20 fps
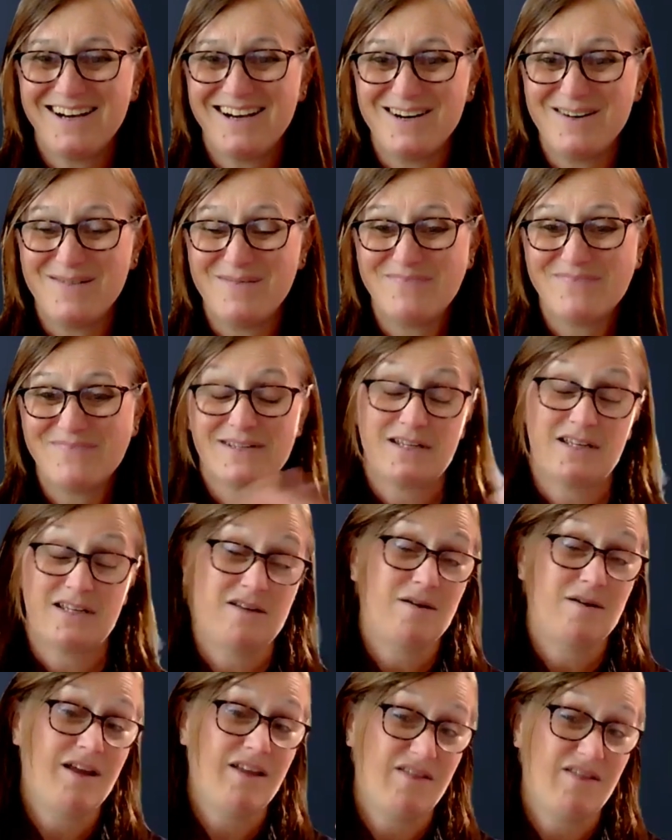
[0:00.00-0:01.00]
And
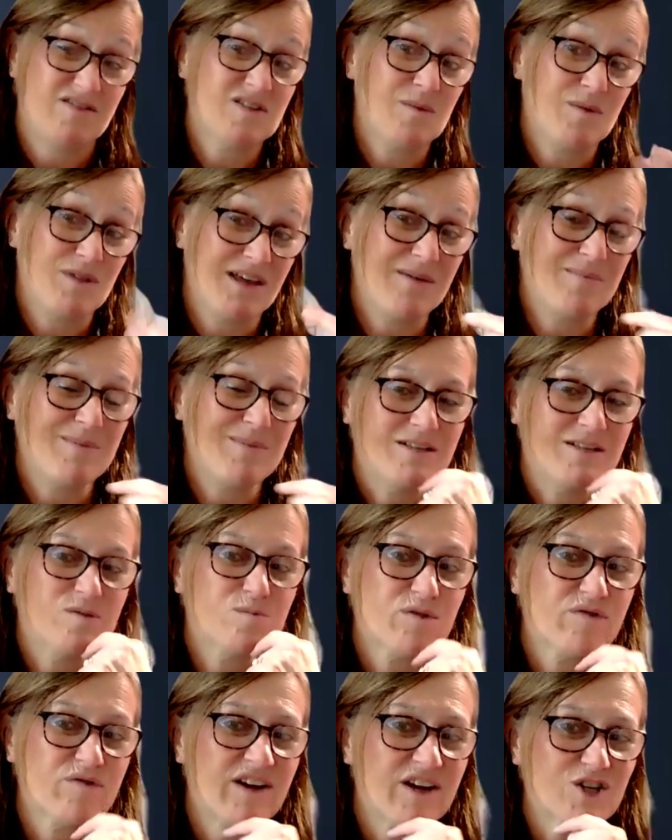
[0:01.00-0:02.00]
some of that
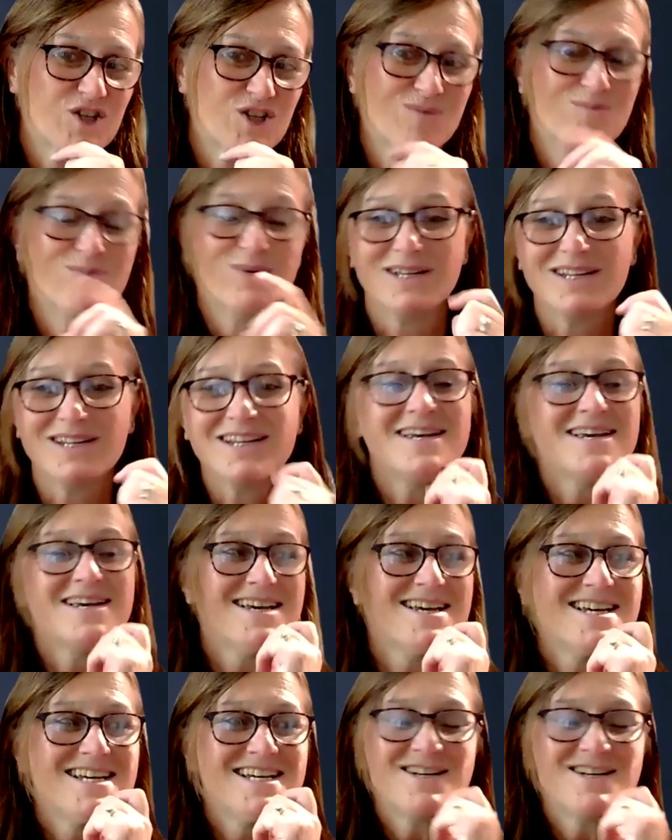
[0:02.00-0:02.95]
means perfection, but